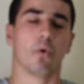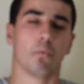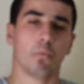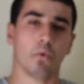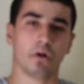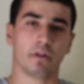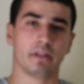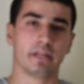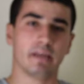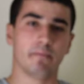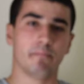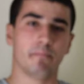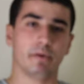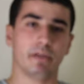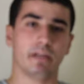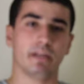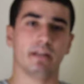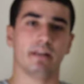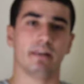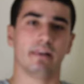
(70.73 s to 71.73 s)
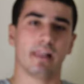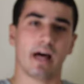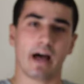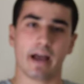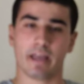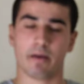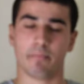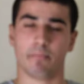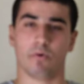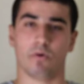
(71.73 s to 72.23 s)
Will he be
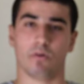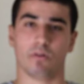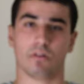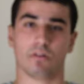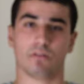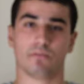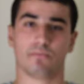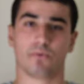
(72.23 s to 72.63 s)
liable